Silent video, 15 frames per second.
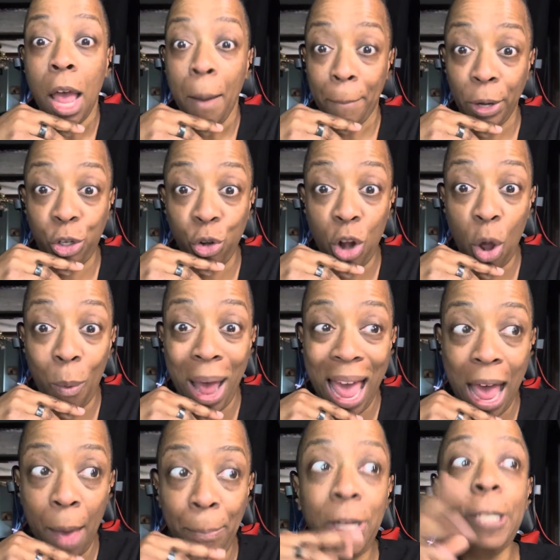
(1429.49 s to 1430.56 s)
But you know what
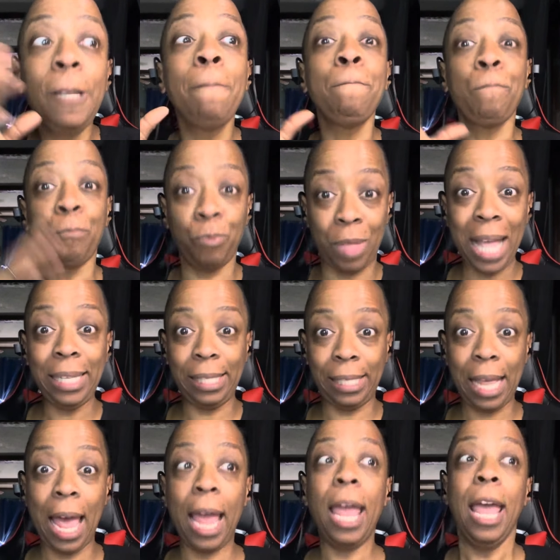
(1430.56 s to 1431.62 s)
happens? They
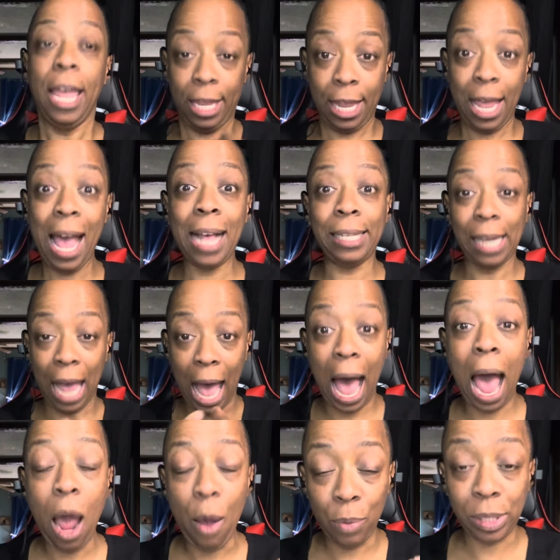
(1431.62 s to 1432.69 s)
say, yes,
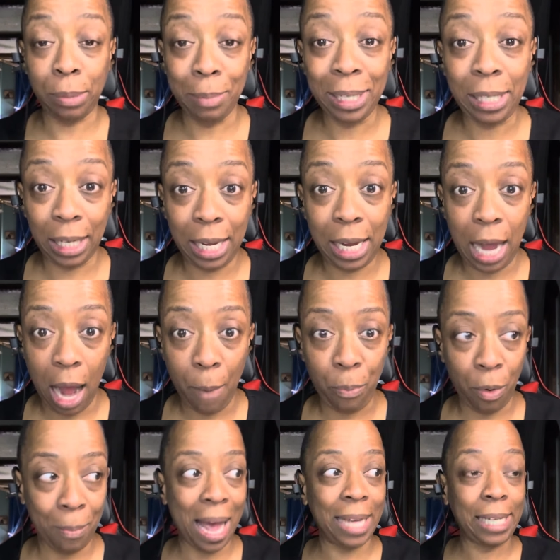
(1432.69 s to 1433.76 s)
I was mentally
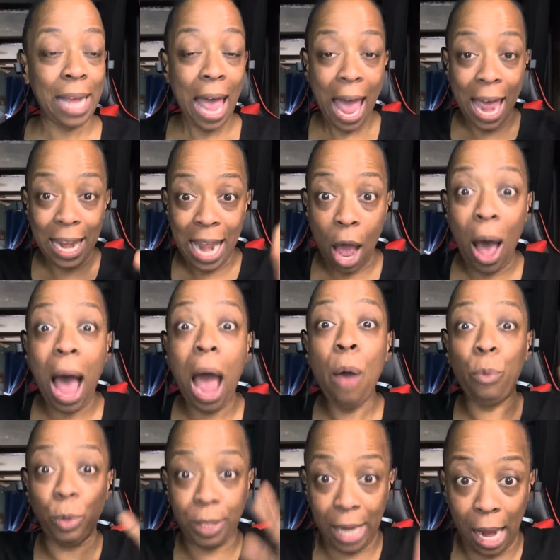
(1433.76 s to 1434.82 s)
compromised, and now I
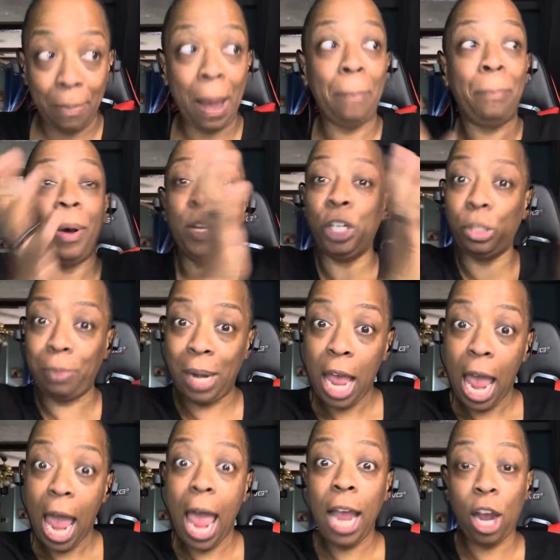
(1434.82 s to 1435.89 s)
will take my punishment
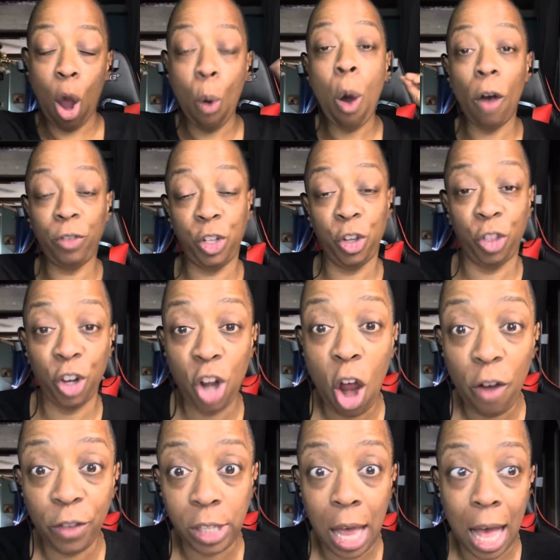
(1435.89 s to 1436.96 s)
and go off to the
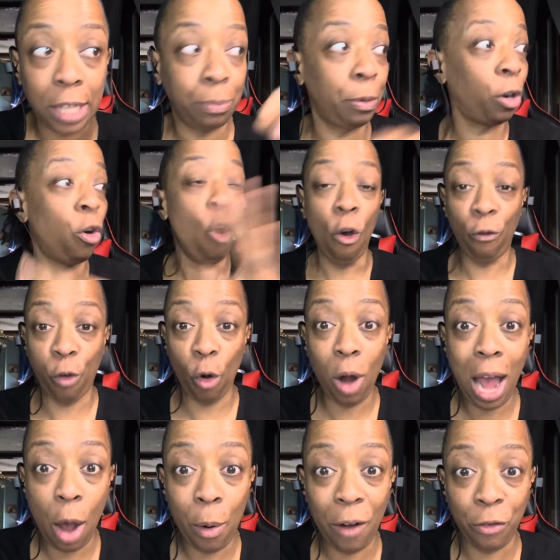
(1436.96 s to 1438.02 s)
nervous hospital for
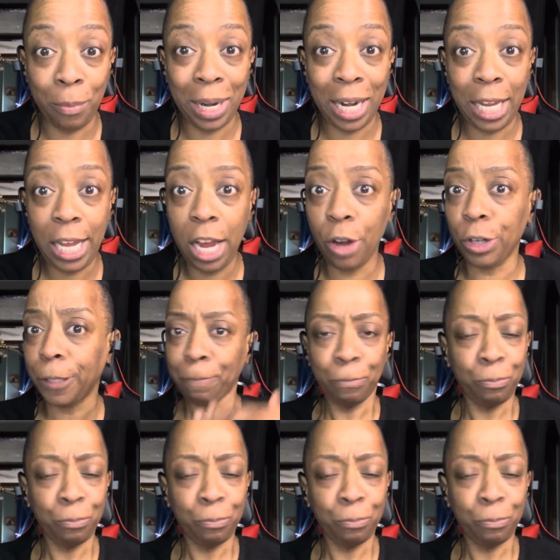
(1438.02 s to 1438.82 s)
however many years.